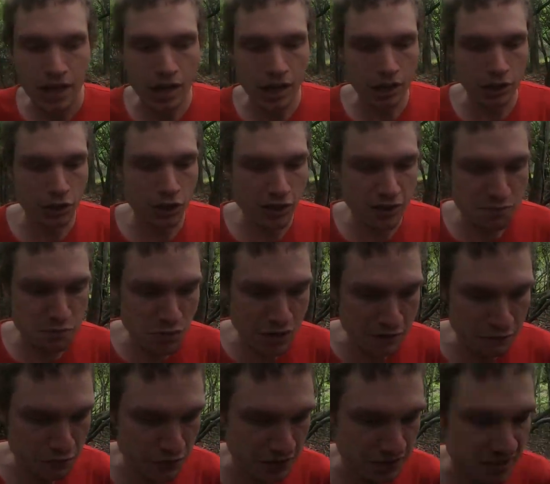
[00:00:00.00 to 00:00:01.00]
I'm going to go up
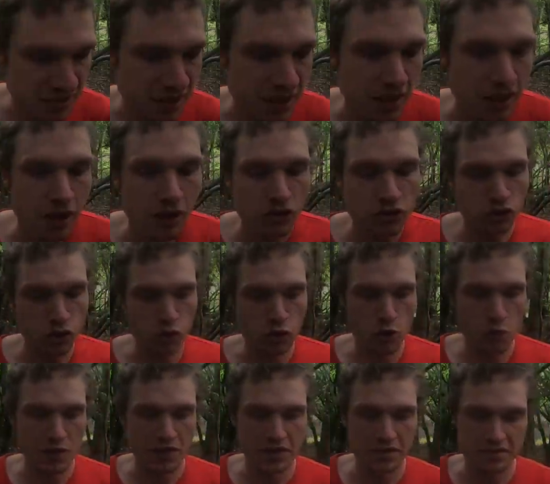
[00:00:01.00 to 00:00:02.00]
Brentford
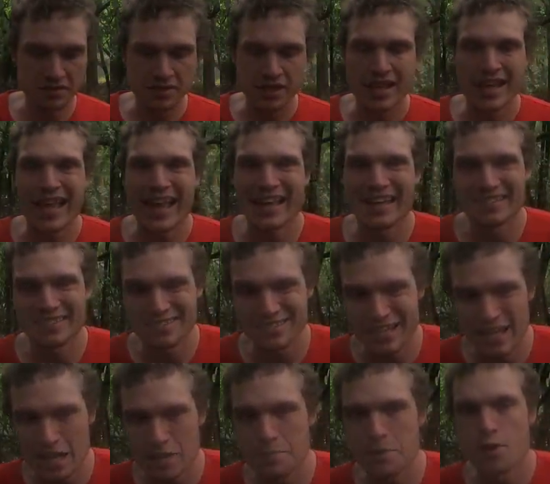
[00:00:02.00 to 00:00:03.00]
2-0 winners, and
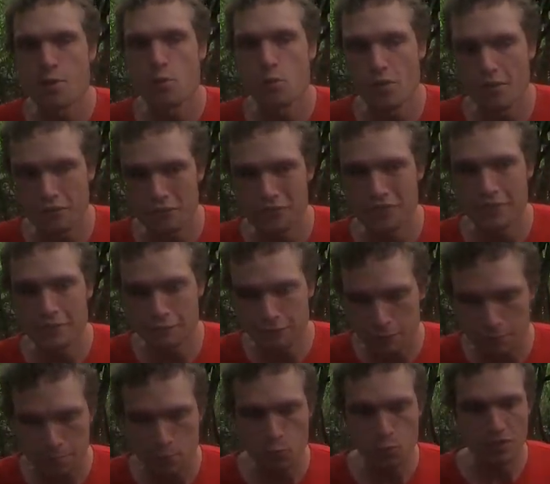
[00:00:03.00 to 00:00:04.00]
same with the
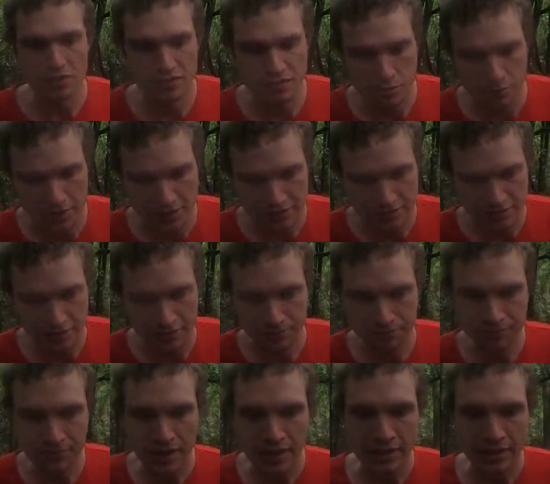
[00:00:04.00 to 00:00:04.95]
football simulator.